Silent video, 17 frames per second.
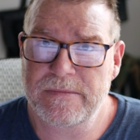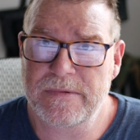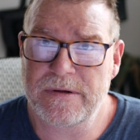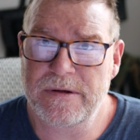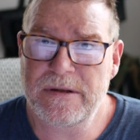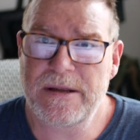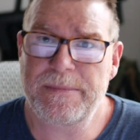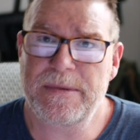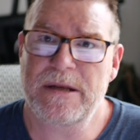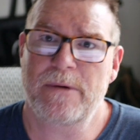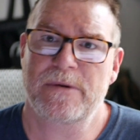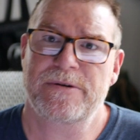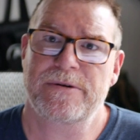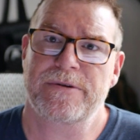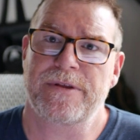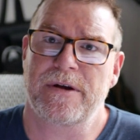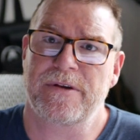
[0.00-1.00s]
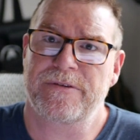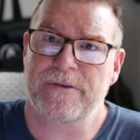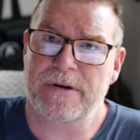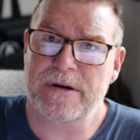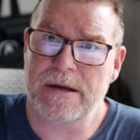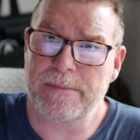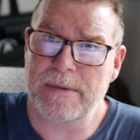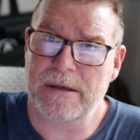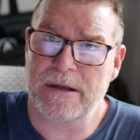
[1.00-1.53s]
you let me know what your thoughts are
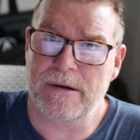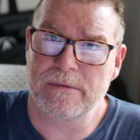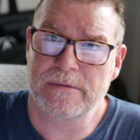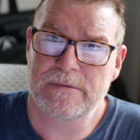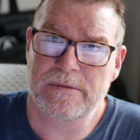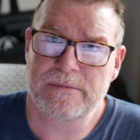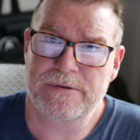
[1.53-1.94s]
down below.